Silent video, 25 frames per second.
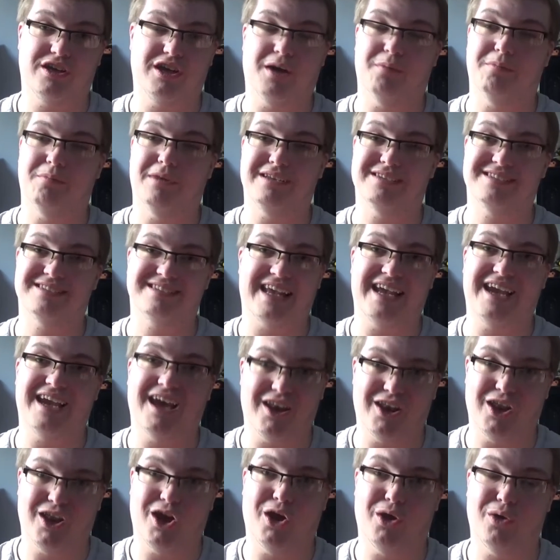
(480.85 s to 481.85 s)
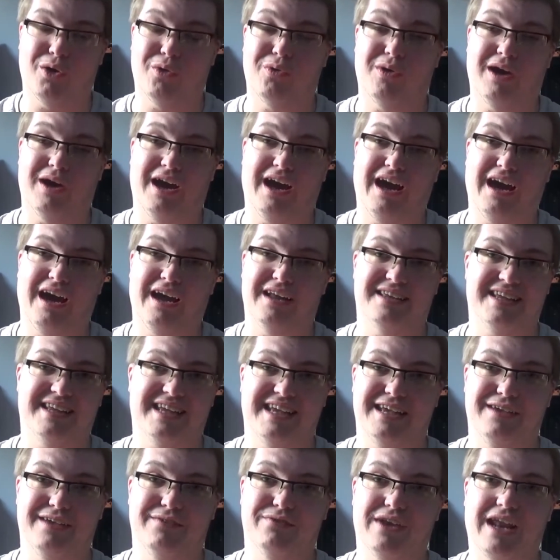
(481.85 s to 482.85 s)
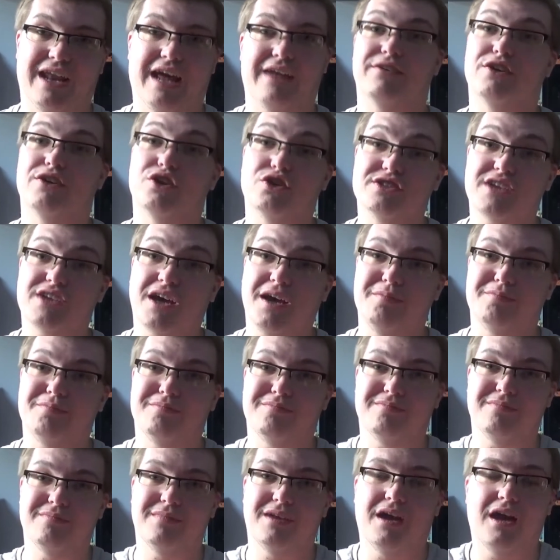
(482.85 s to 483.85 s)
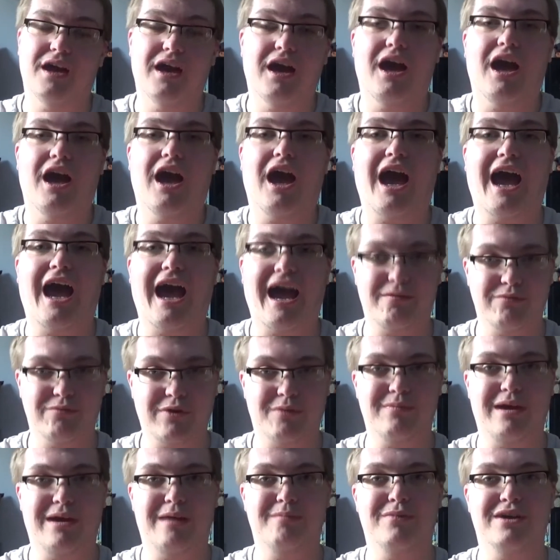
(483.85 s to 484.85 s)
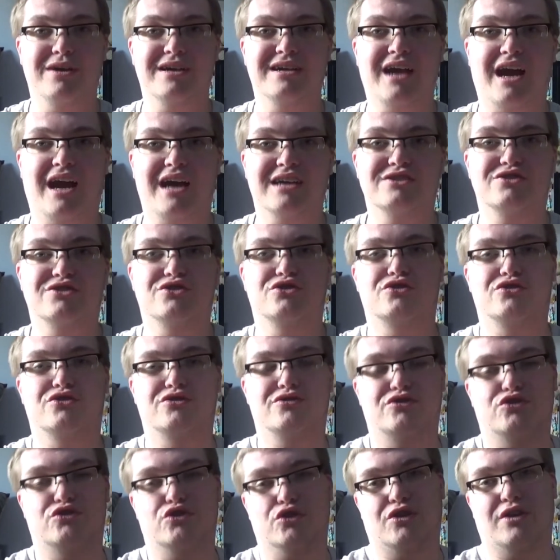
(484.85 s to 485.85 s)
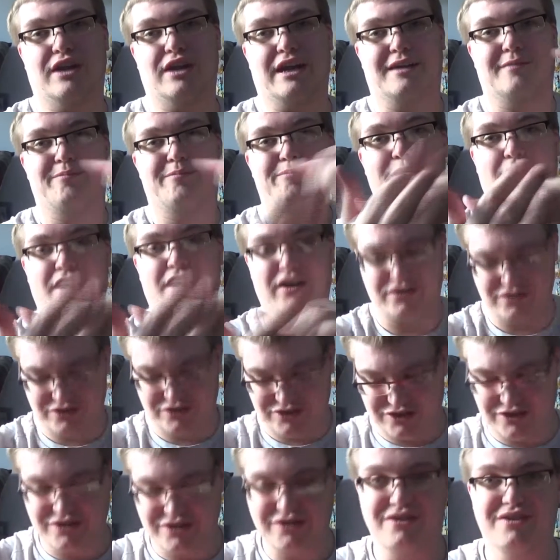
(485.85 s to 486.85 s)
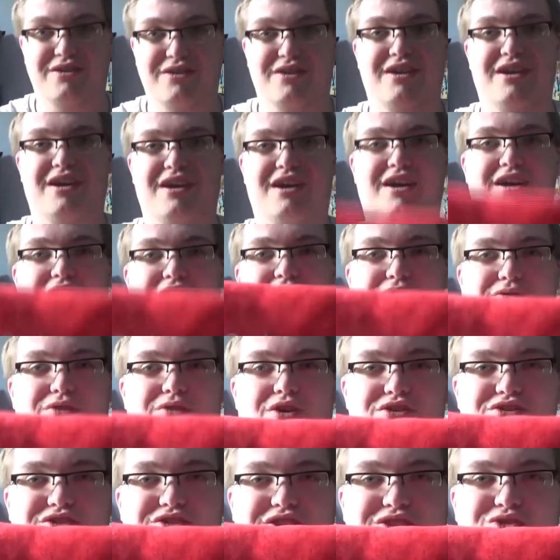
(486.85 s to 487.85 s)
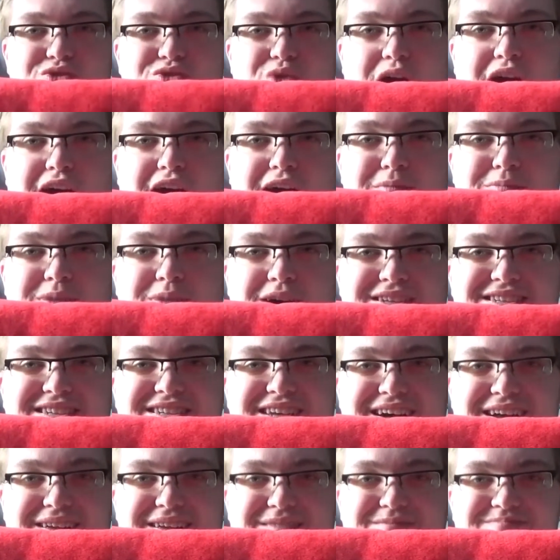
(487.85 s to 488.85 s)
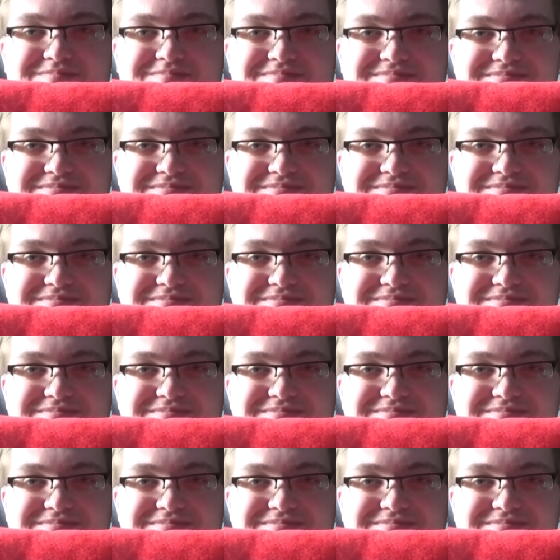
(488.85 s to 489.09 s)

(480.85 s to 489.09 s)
come and say hello and even have a good time. And remember, guys, to click punch the subscribe button.